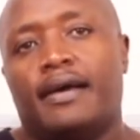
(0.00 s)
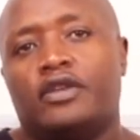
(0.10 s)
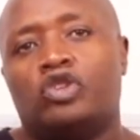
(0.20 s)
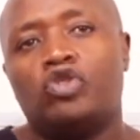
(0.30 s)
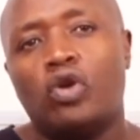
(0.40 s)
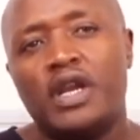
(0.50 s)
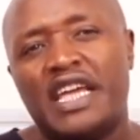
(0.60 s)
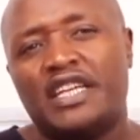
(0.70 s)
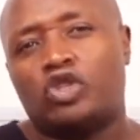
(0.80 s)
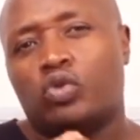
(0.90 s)
You don't
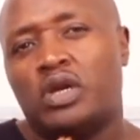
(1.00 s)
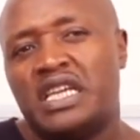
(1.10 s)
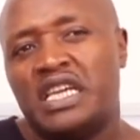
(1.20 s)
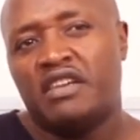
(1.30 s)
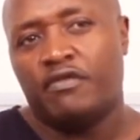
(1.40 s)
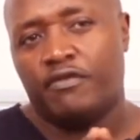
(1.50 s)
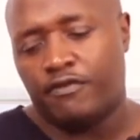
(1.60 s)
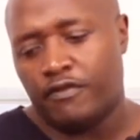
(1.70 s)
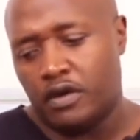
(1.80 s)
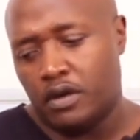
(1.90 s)
need to live
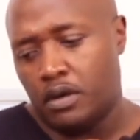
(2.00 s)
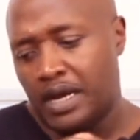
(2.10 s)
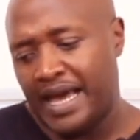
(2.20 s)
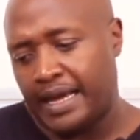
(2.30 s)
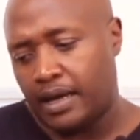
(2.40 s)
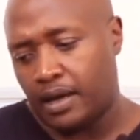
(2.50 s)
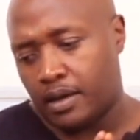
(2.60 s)
like